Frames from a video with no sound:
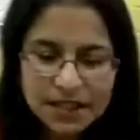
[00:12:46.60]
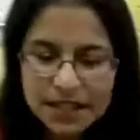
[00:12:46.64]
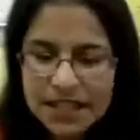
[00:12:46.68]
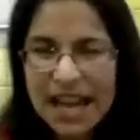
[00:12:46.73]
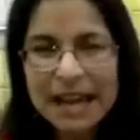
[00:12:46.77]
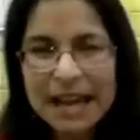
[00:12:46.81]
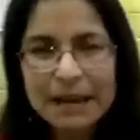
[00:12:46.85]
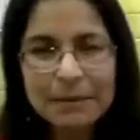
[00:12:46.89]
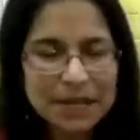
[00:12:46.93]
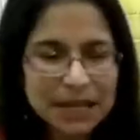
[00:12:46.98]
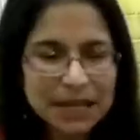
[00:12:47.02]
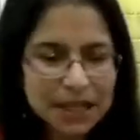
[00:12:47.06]

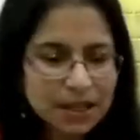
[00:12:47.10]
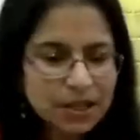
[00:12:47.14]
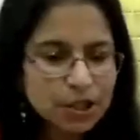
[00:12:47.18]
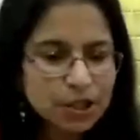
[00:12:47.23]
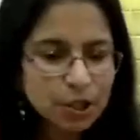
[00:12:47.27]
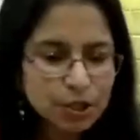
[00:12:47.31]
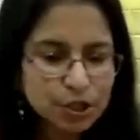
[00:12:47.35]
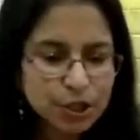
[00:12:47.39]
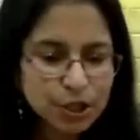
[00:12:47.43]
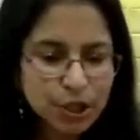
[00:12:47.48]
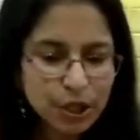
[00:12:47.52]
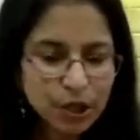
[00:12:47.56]
10 minutes
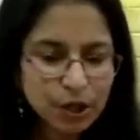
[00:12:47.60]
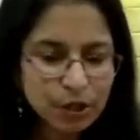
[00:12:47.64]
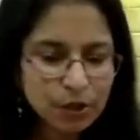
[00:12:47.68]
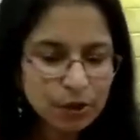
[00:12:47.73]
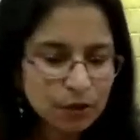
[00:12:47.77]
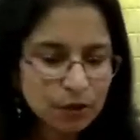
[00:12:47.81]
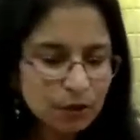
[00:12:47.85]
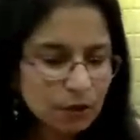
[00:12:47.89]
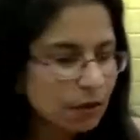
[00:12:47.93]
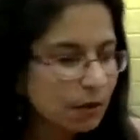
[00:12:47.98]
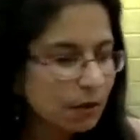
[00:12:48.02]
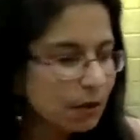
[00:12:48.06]
or
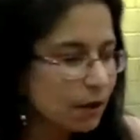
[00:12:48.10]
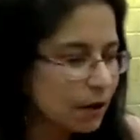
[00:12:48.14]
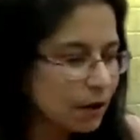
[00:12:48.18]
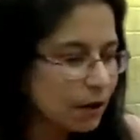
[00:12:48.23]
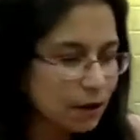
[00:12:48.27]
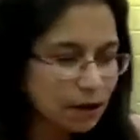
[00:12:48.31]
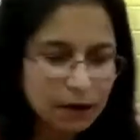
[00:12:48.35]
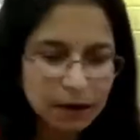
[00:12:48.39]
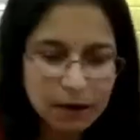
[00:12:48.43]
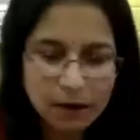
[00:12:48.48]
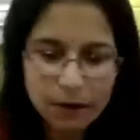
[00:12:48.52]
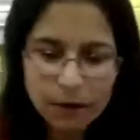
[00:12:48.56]
so
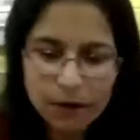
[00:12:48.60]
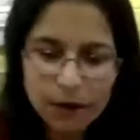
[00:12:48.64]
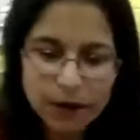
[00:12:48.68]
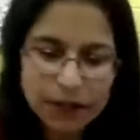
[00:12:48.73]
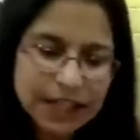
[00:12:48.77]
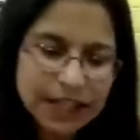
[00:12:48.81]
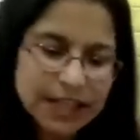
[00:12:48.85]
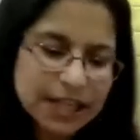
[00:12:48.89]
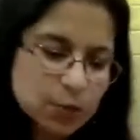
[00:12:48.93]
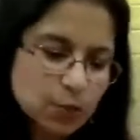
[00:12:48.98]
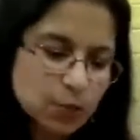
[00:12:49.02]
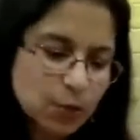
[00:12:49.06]
for
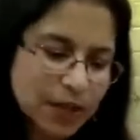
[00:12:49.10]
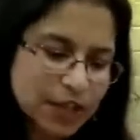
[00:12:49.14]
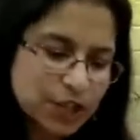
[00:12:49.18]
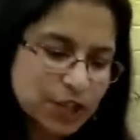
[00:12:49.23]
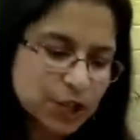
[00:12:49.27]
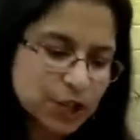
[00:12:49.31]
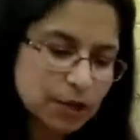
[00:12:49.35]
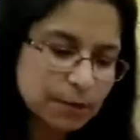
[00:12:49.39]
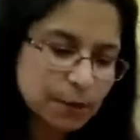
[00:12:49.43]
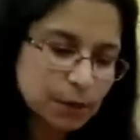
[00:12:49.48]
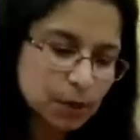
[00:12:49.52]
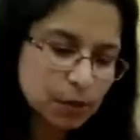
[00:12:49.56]
these
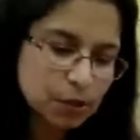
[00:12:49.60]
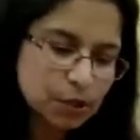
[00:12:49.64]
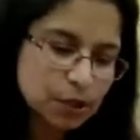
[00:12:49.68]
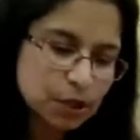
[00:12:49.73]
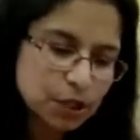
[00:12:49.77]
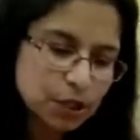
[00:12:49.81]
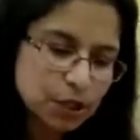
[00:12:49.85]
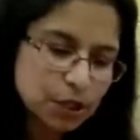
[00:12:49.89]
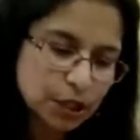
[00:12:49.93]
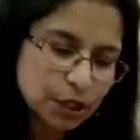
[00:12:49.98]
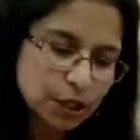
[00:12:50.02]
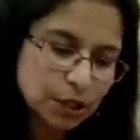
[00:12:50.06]

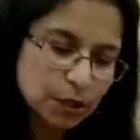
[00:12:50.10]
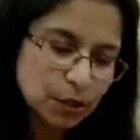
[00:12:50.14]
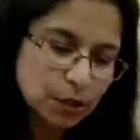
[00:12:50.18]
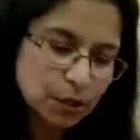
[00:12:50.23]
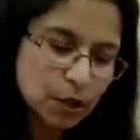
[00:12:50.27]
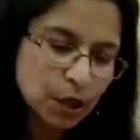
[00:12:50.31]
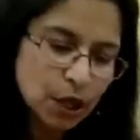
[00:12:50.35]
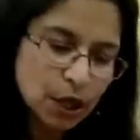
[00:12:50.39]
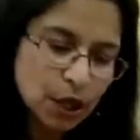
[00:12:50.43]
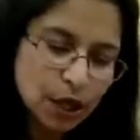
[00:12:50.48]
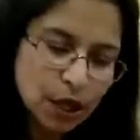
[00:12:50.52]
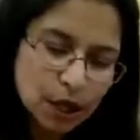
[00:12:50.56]
vegetables
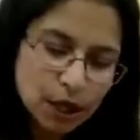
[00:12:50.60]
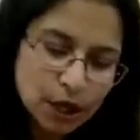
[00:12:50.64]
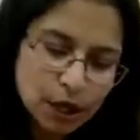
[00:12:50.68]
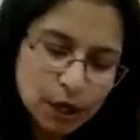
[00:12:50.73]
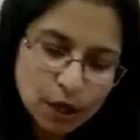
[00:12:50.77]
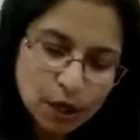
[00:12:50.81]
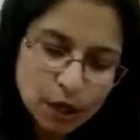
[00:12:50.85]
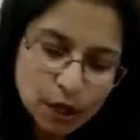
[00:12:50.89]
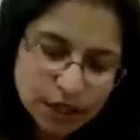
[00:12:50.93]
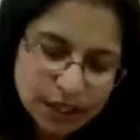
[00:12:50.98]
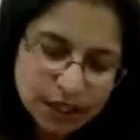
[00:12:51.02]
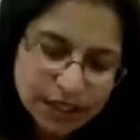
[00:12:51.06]
to
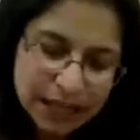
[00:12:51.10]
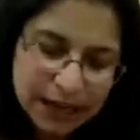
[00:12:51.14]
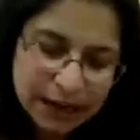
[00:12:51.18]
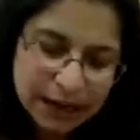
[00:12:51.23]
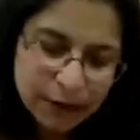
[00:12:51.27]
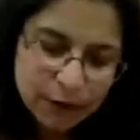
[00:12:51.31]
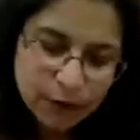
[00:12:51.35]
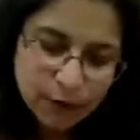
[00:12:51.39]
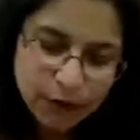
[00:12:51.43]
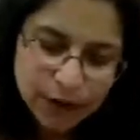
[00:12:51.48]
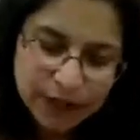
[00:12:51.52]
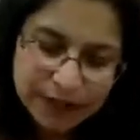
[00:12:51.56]
cook
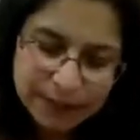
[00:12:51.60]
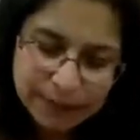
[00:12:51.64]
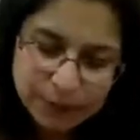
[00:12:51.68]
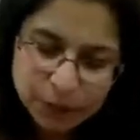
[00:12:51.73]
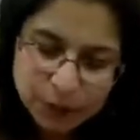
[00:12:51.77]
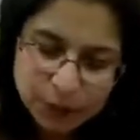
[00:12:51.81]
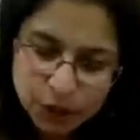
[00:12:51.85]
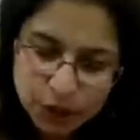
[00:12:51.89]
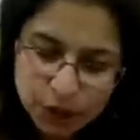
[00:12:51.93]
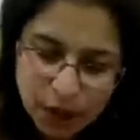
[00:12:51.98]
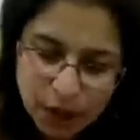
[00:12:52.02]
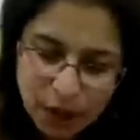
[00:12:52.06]
down, for them
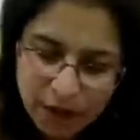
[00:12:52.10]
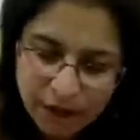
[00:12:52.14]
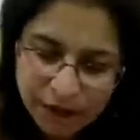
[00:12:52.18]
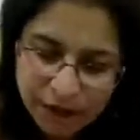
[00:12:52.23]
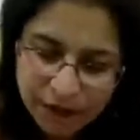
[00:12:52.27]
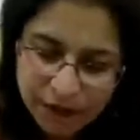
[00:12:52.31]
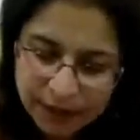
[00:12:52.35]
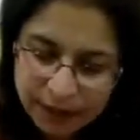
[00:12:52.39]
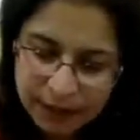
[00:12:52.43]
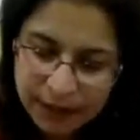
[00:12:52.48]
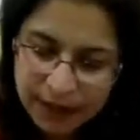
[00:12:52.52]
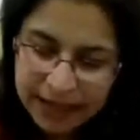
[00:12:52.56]
to
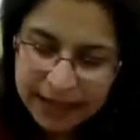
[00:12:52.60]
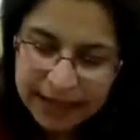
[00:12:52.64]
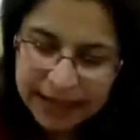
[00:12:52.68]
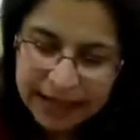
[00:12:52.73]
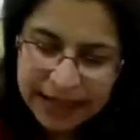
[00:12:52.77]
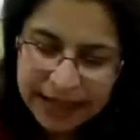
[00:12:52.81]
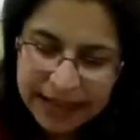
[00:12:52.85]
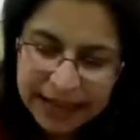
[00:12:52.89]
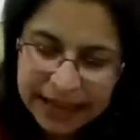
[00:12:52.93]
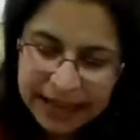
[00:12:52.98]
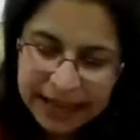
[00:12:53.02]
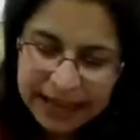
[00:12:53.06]
soften.
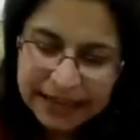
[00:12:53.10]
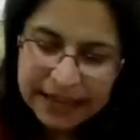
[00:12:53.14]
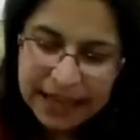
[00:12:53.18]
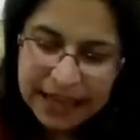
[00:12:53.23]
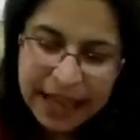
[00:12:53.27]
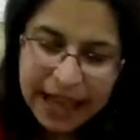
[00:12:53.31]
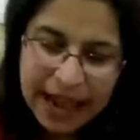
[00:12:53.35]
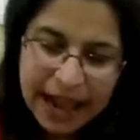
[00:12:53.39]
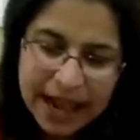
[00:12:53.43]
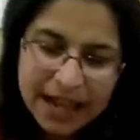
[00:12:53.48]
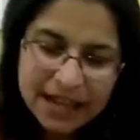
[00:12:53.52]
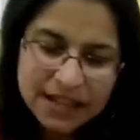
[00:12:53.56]
And
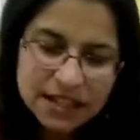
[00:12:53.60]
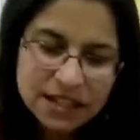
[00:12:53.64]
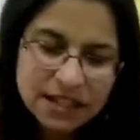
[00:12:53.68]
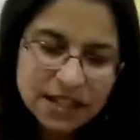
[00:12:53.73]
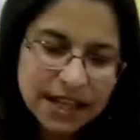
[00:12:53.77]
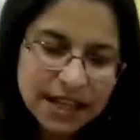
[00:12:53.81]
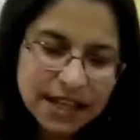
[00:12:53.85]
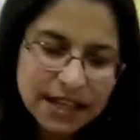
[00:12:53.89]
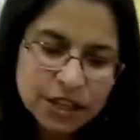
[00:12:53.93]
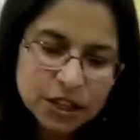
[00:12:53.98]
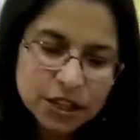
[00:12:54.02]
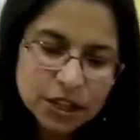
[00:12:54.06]
as
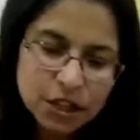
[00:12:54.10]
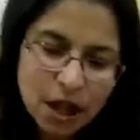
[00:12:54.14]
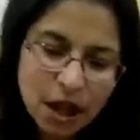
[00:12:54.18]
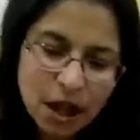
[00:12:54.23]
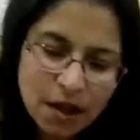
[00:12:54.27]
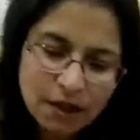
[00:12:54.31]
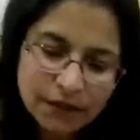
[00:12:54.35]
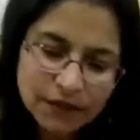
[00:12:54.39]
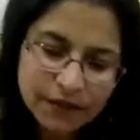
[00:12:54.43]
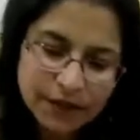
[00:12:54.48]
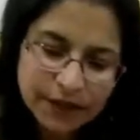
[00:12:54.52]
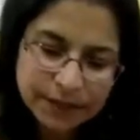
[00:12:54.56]
they
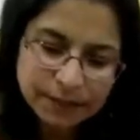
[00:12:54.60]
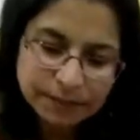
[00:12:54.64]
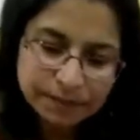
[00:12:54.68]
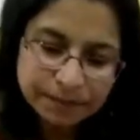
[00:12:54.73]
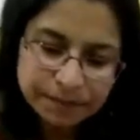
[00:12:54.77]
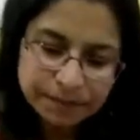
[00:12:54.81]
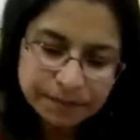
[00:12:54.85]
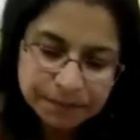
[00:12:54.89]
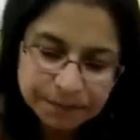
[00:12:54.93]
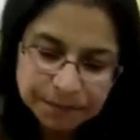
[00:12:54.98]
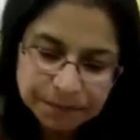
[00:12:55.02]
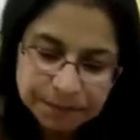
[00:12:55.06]
soften,
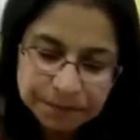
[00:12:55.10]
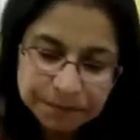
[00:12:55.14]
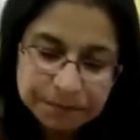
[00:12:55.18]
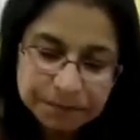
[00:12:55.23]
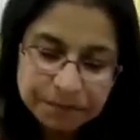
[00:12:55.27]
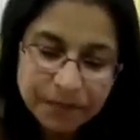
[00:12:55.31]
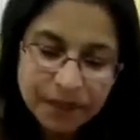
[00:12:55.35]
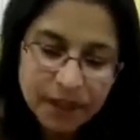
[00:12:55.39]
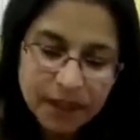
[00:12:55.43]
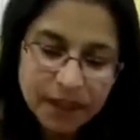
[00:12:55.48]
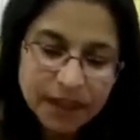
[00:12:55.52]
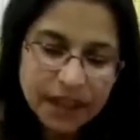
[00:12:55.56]

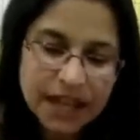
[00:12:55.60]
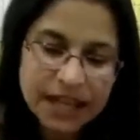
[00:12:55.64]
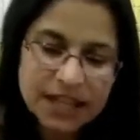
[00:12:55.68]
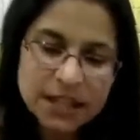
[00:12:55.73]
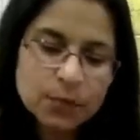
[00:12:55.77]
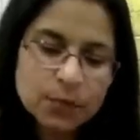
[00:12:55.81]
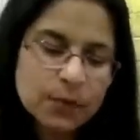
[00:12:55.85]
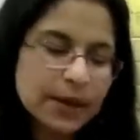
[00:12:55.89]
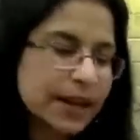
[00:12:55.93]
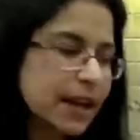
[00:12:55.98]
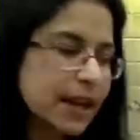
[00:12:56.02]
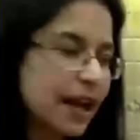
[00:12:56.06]

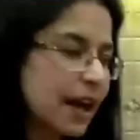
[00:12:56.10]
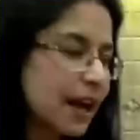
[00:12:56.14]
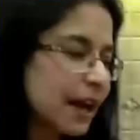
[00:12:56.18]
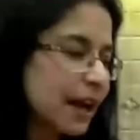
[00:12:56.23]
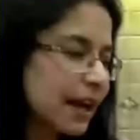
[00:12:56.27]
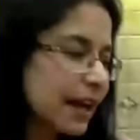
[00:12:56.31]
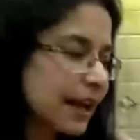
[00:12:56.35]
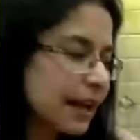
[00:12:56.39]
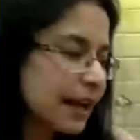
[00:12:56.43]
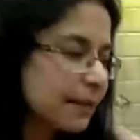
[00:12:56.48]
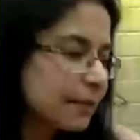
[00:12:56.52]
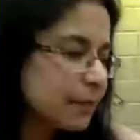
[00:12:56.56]
that's when I
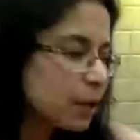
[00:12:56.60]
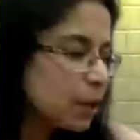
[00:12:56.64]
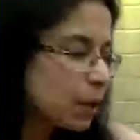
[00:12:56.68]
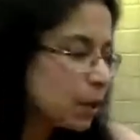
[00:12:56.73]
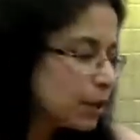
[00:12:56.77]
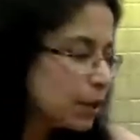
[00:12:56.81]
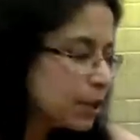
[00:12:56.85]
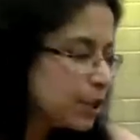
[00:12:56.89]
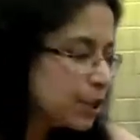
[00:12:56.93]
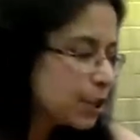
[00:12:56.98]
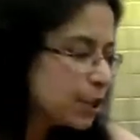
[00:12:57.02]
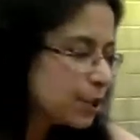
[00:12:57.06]
am
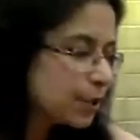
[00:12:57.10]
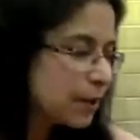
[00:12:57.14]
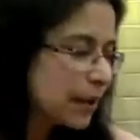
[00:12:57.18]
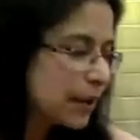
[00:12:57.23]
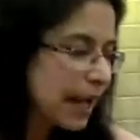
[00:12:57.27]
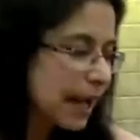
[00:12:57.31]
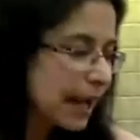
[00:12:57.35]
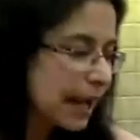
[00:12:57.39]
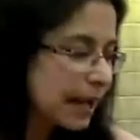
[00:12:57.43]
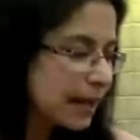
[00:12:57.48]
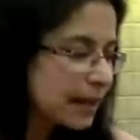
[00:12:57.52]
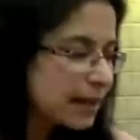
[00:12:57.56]
going to
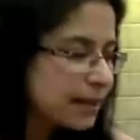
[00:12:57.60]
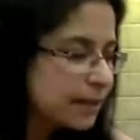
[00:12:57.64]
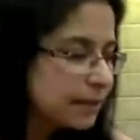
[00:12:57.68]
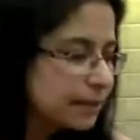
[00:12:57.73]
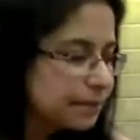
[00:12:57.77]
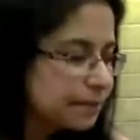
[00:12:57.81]
add